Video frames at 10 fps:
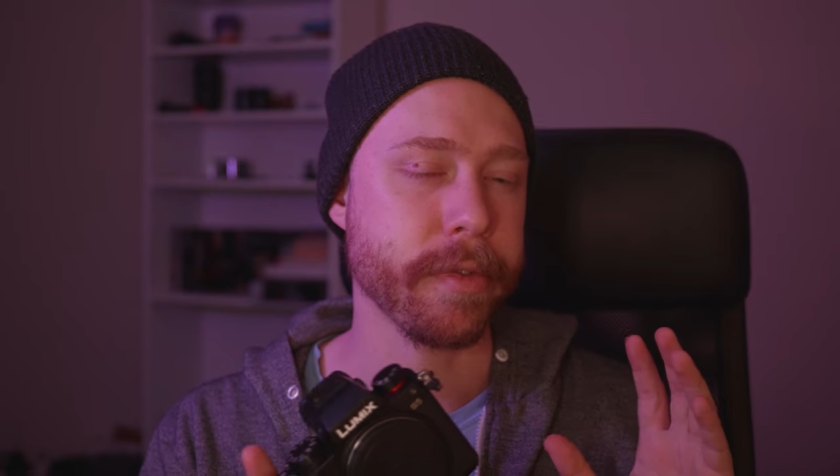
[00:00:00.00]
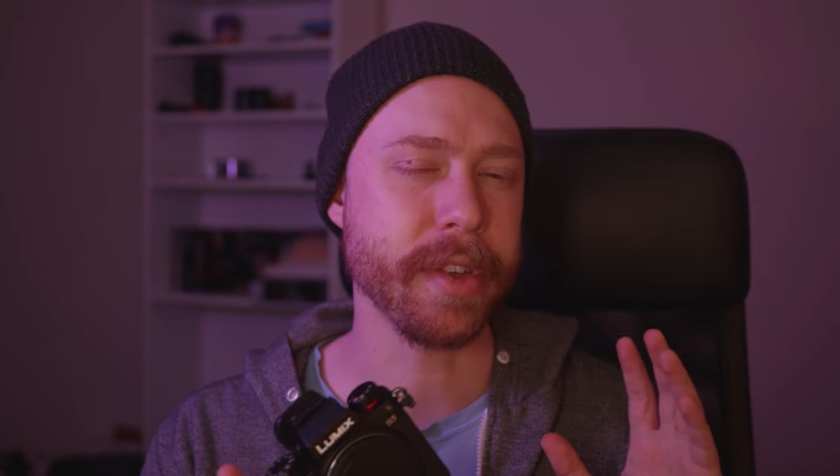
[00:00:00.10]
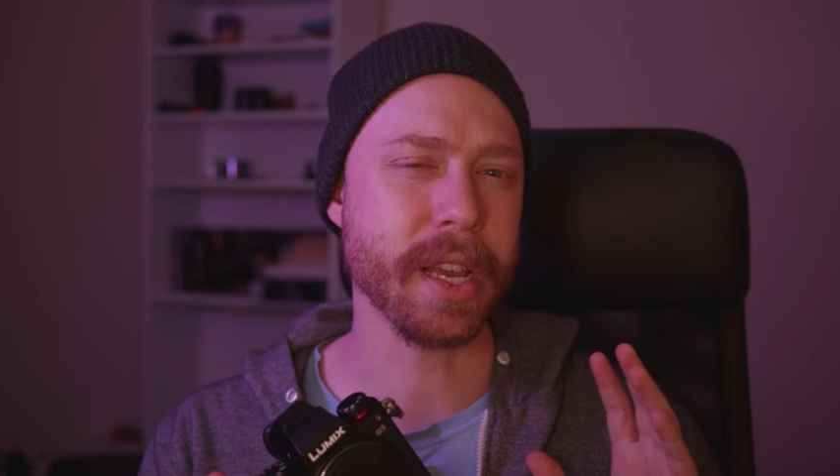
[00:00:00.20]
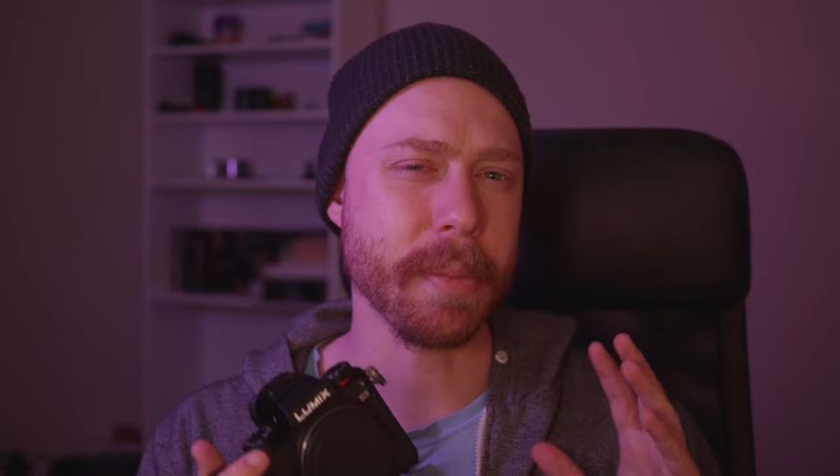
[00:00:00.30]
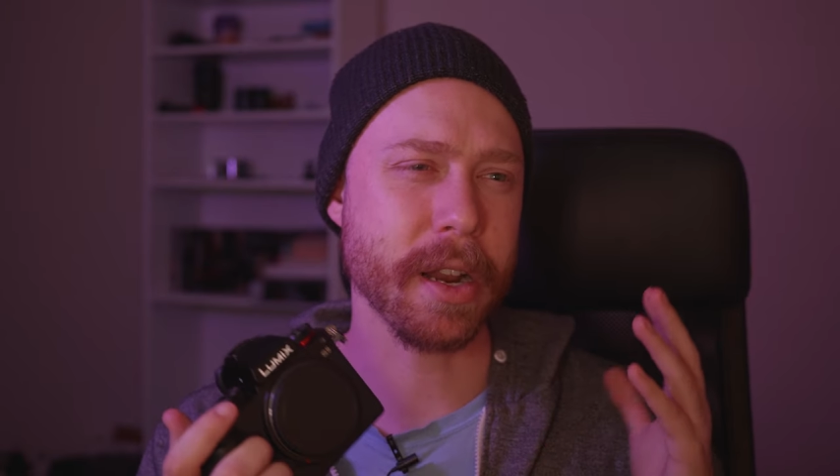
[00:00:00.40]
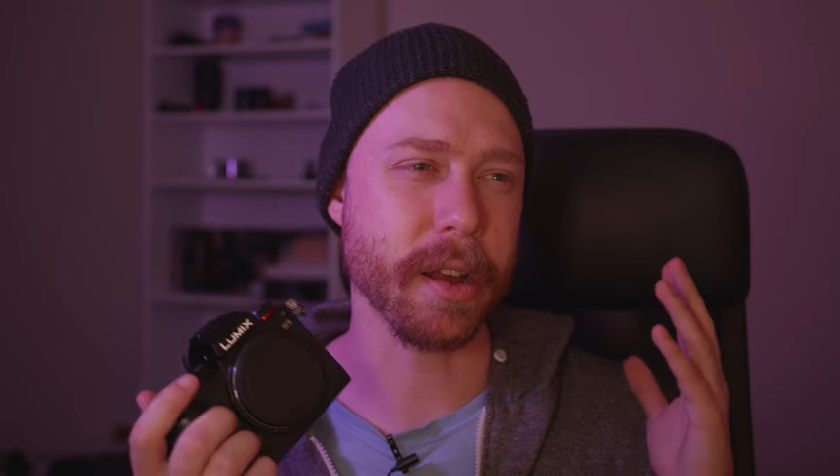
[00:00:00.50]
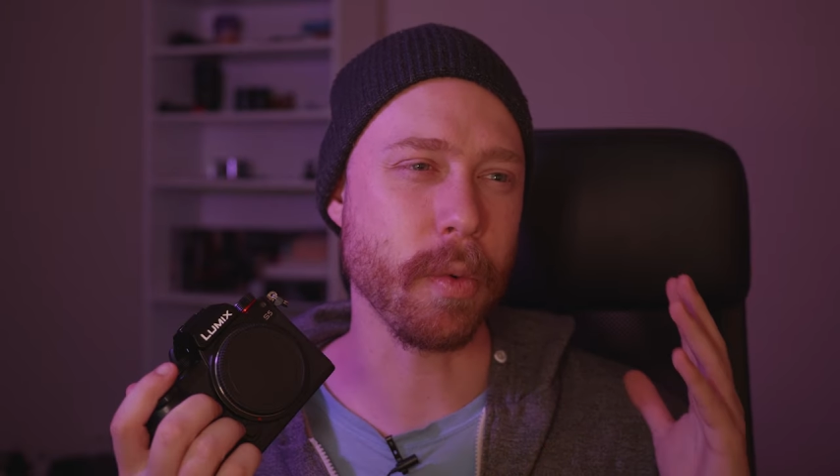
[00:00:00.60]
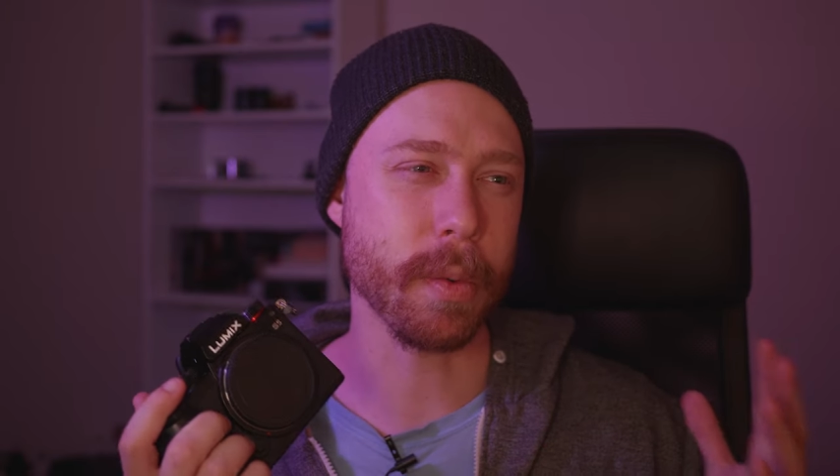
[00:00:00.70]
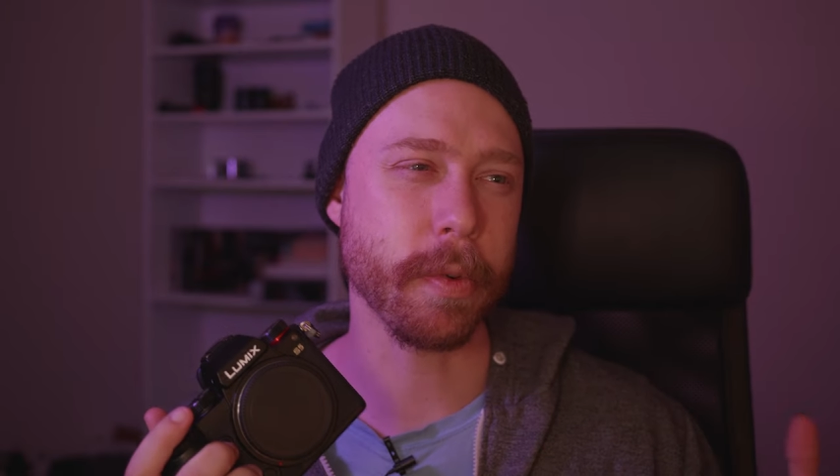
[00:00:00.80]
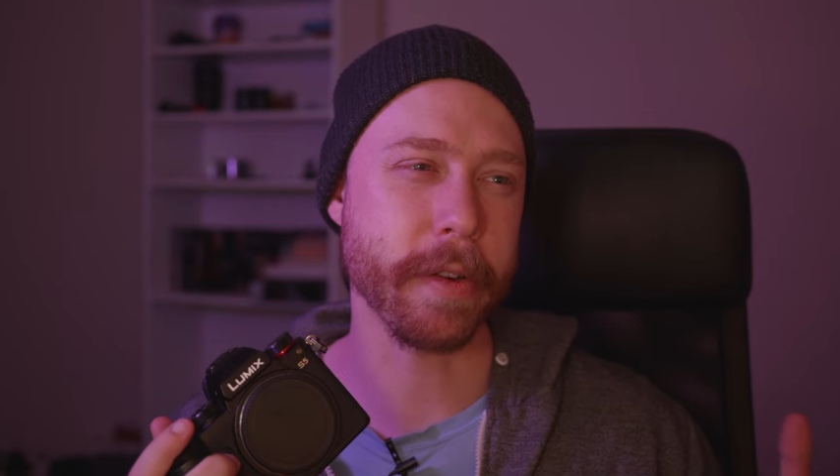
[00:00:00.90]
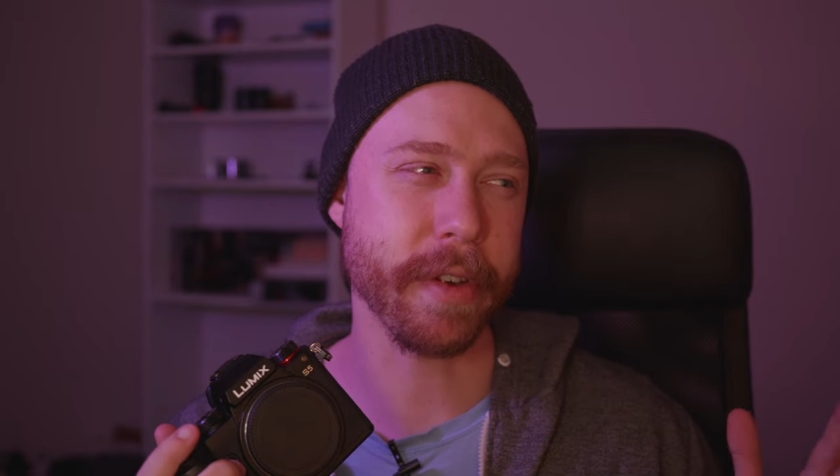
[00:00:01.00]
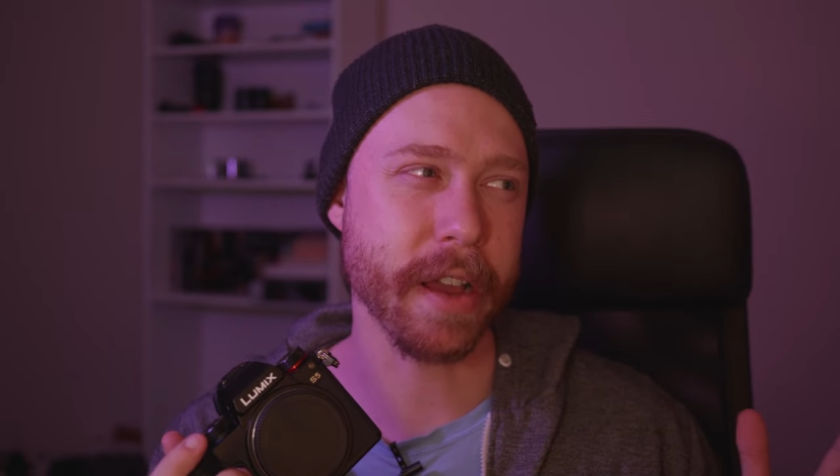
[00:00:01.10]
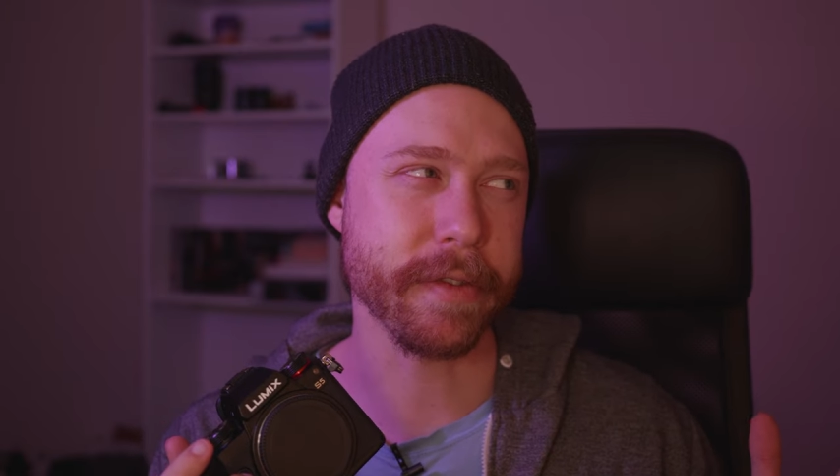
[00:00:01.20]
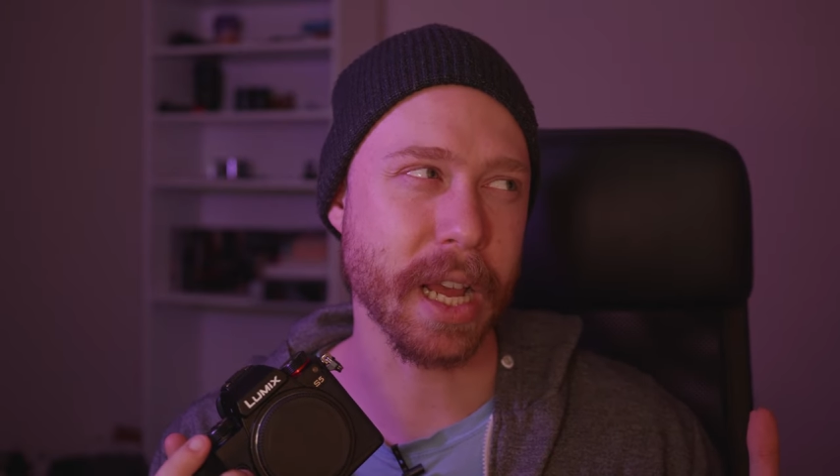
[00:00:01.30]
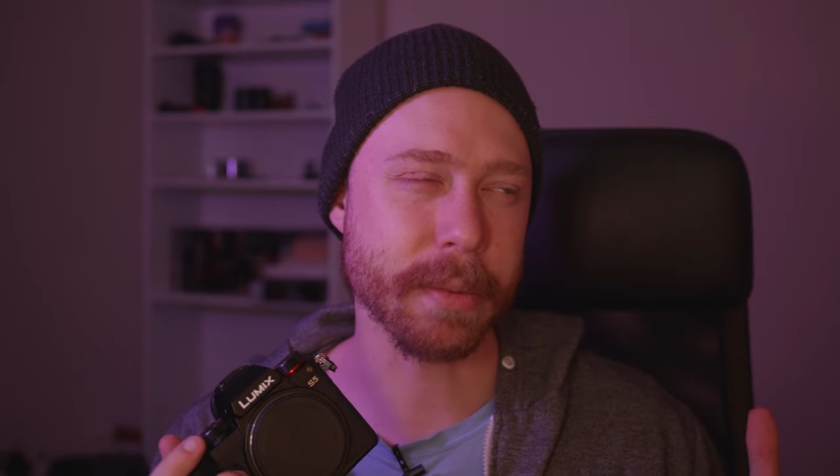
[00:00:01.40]
think about a
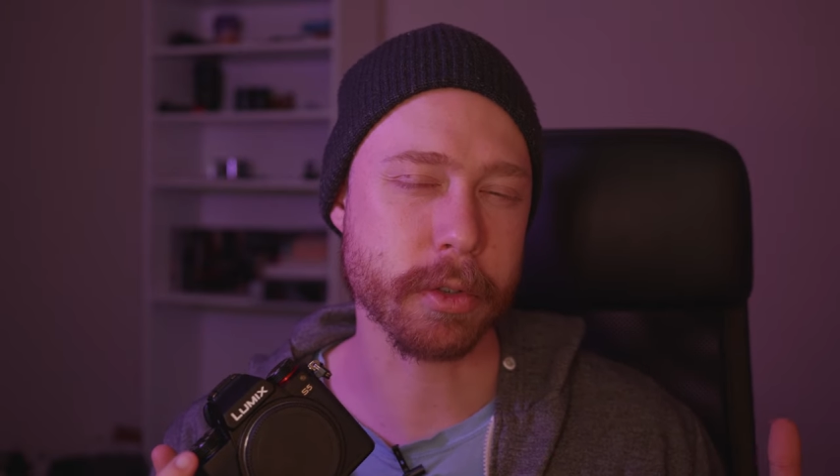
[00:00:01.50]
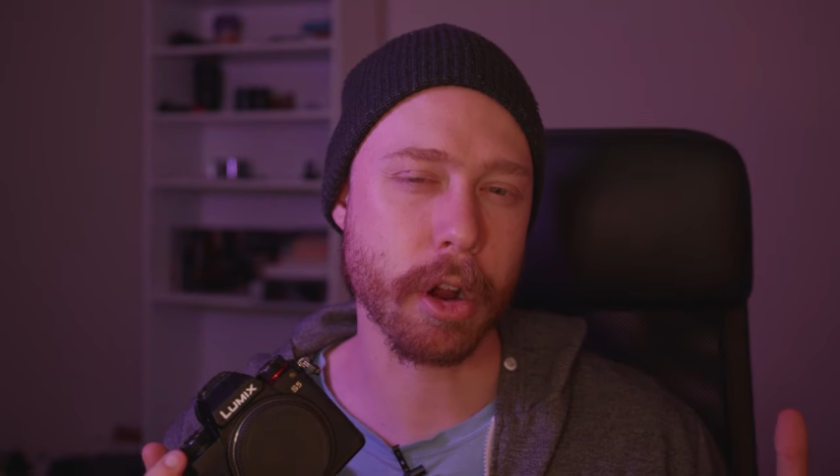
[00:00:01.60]
1.5 times